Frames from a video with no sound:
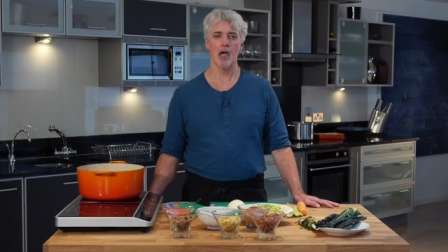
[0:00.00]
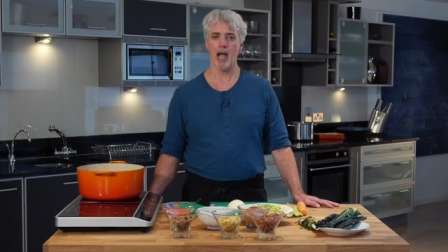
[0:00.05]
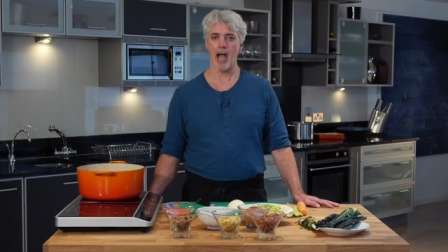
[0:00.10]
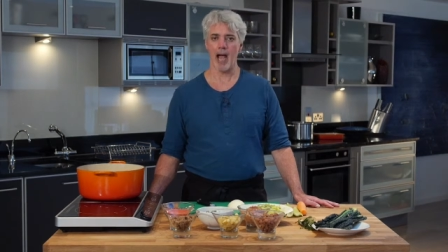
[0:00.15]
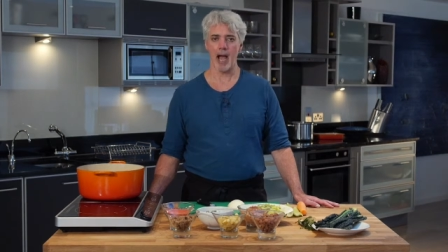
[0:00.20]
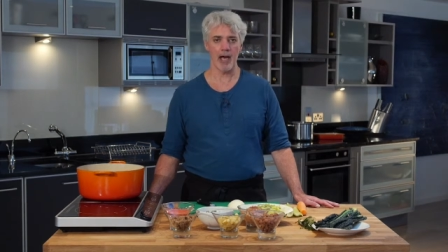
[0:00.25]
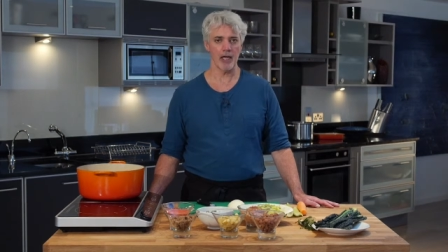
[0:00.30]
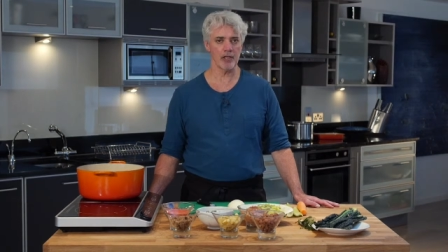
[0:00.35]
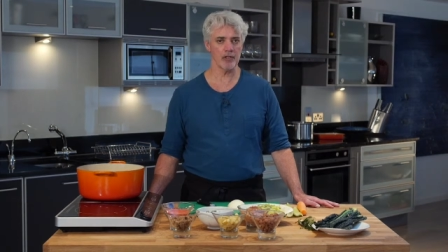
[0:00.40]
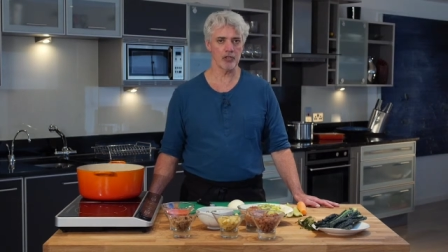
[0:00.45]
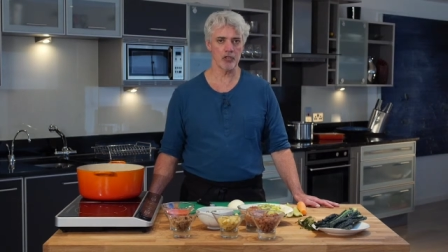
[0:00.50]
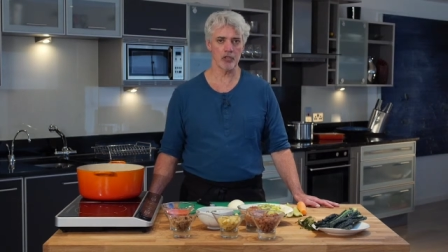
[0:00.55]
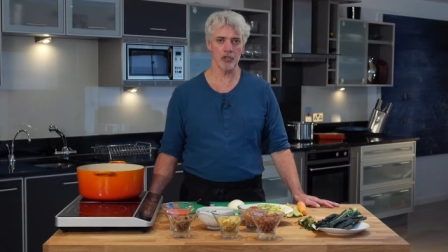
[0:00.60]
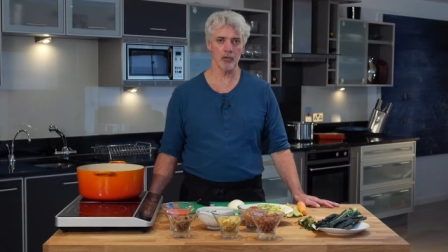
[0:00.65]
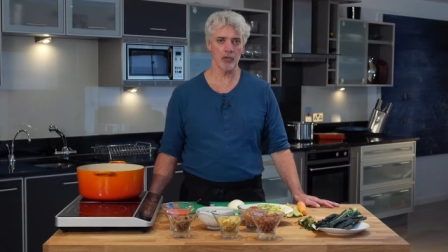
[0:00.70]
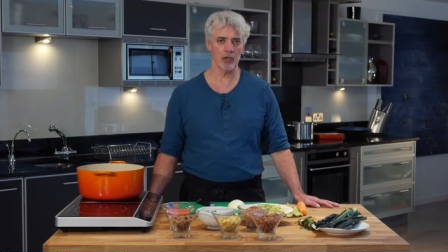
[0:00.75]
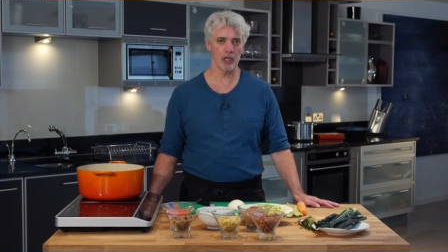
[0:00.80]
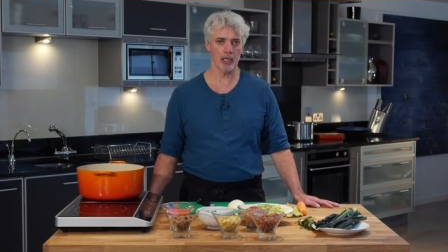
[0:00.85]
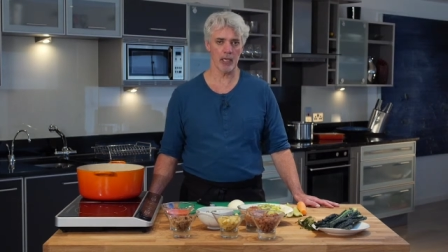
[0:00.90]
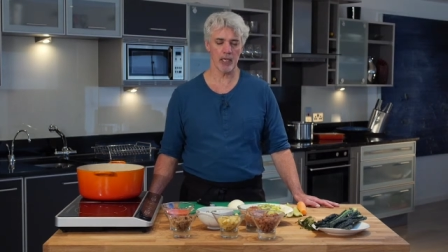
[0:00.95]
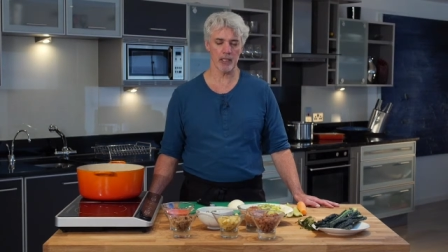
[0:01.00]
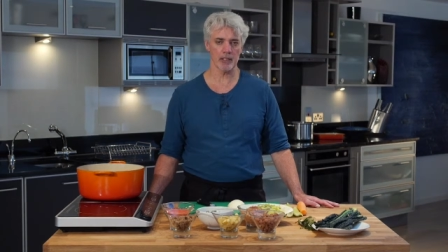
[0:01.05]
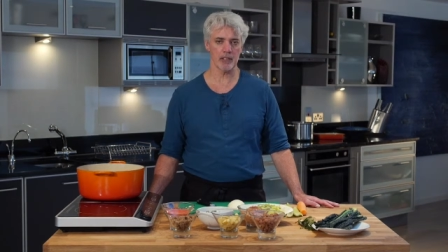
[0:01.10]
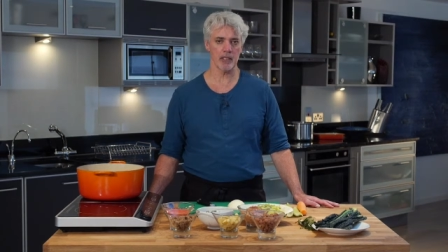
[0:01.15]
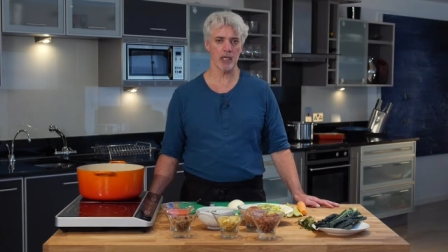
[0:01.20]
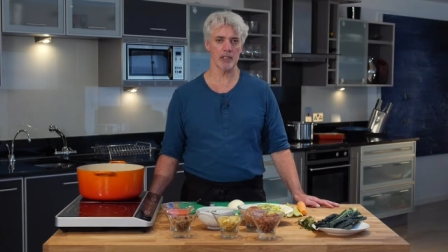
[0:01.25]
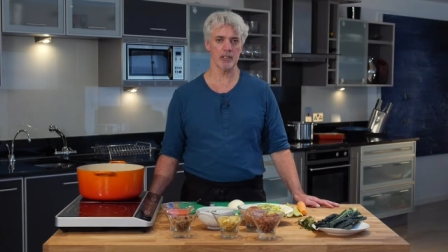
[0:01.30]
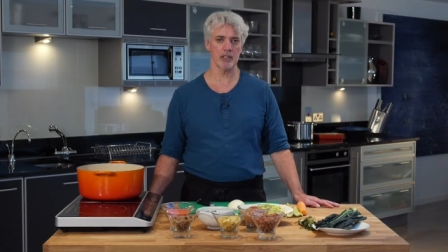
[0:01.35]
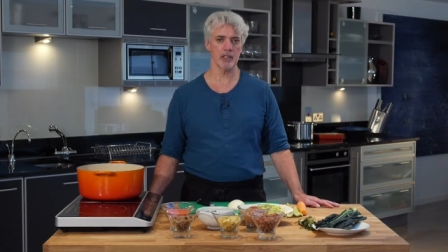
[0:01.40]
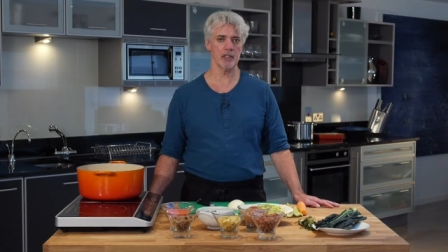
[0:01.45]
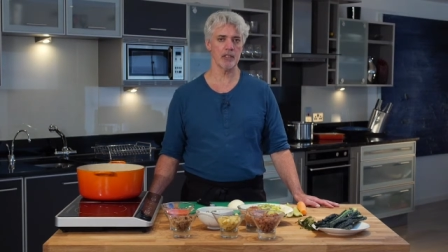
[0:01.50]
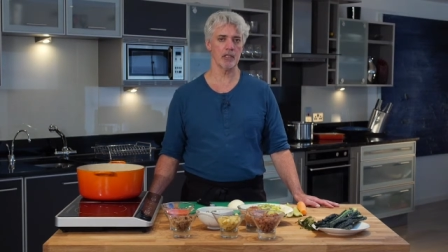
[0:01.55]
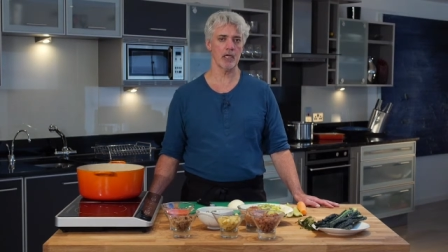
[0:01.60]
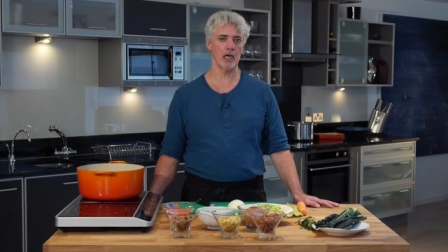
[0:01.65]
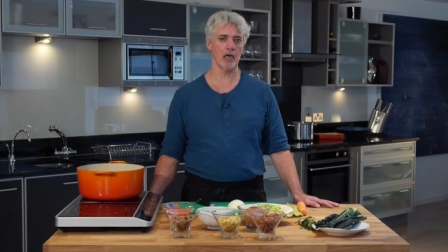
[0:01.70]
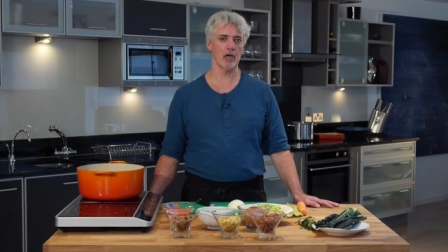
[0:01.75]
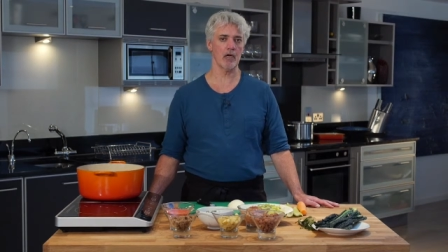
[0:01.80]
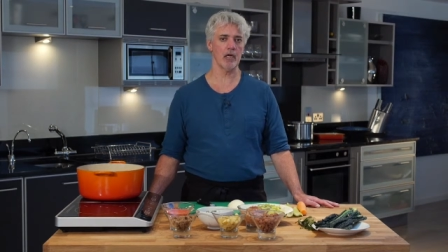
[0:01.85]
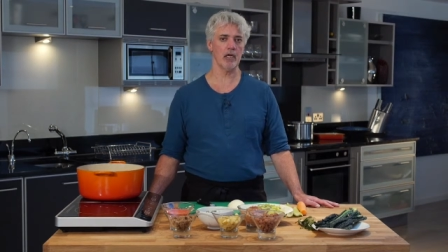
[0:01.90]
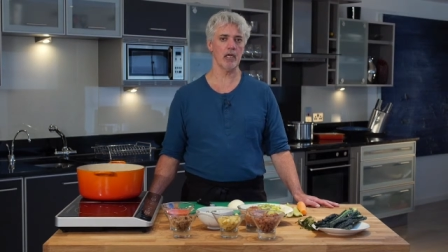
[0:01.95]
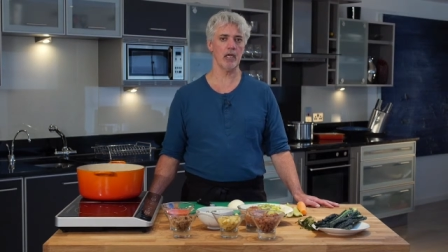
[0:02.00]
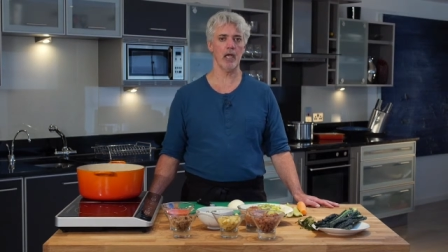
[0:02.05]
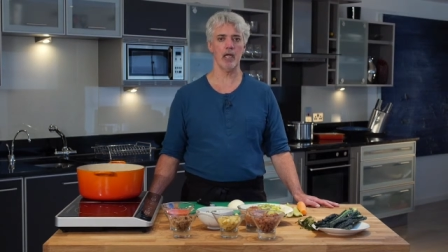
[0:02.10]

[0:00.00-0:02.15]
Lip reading: add to it as necessary,